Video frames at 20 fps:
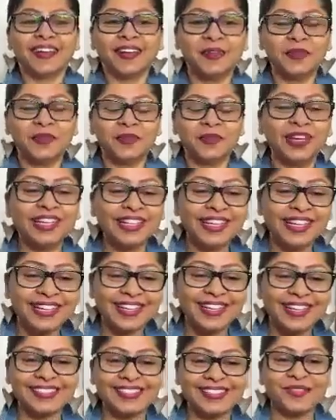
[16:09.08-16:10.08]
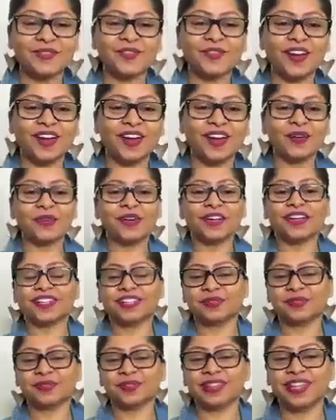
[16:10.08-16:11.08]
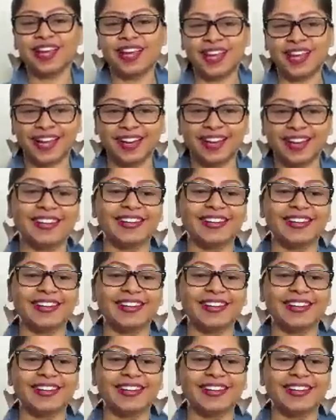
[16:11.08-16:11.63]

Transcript: Yeah. We need some fireworks with that.